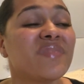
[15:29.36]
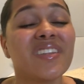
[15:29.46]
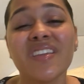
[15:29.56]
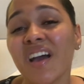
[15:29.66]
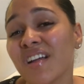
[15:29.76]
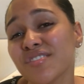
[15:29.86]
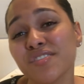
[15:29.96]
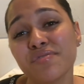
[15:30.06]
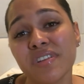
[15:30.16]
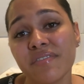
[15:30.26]
Yeah,
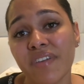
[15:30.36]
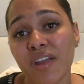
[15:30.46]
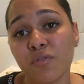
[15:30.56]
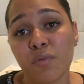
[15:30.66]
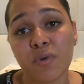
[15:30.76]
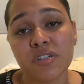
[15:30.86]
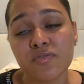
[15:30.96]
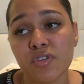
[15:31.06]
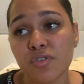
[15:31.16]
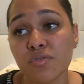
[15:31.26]
just really find what works
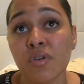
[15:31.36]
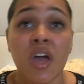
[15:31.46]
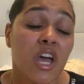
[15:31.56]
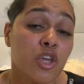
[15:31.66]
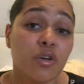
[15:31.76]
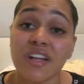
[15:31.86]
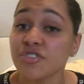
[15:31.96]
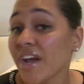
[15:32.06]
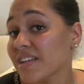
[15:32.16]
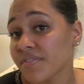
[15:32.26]
for you. You can
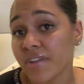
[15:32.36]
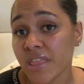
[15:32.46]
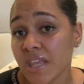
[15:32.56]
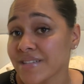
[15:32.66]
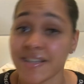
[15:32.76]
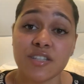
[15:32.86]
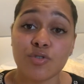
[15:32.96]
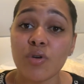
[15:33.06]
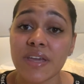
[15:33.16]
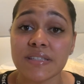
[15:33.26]
try different things and it's
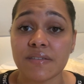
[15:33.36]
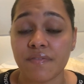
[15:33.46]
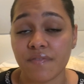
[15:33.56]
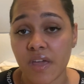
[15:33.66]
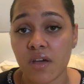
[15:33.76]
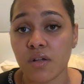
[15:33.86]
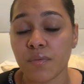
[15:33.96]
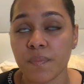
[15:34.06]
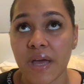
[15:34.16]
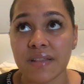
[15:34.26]
okay to fail,
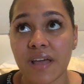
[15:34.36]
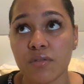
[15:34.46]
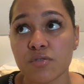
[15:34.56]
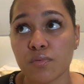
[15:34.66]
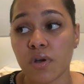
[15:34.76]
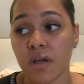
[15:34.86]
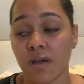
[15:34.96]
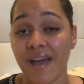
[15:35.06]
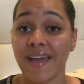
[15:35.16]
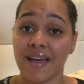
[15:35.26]
and that was what
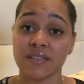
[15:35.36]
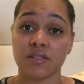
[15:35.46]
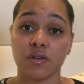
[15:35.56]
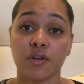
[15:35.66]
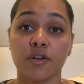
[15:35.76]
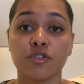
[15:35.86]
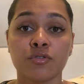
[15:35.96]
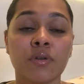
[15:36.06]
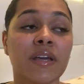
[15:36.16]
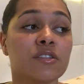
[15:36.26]
I had to
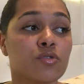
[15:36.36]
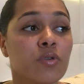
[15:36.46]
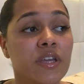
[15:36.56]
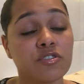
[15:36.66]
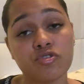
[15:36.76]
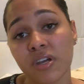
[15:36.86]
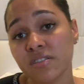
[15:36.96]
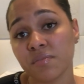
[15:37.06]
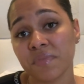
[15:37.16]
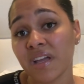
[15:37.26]
learn. Like, it's okay to try
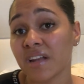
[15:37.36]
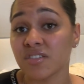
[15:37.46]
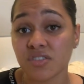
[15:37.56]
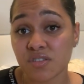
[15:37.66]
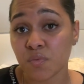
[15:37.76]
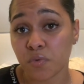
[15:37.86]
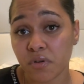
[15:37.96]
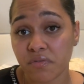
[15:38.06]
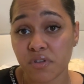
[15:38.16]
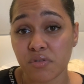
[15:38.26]
something and it doesn't work
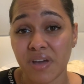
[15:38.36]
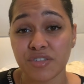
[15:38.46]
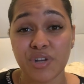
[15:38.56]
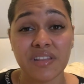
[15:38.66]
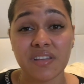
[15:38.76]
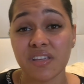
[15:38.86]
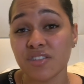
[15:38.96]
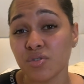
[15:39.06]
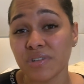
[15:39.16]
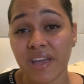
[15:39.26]
for you. I tried the
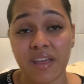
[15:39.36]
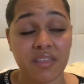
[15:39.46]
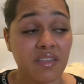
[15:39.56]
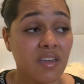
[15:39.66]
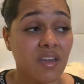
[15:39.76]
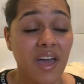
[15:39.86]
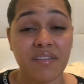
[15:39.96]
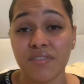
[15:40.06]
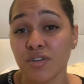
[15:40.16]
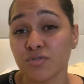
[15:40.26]
keto diet thing. I
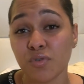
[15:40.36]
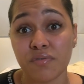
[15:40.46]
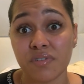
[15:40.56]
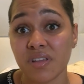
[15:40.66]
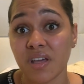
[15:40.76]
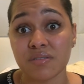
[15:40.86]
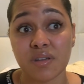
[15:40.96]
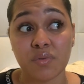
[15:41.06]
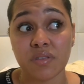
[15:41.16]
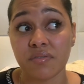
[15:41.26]
failed woefully. I was
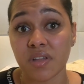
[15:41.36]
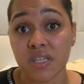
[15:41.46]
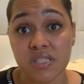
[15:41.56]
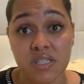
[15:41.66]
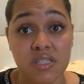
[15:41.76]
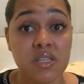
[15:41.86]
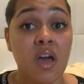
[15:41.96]
like, what the fuck is this?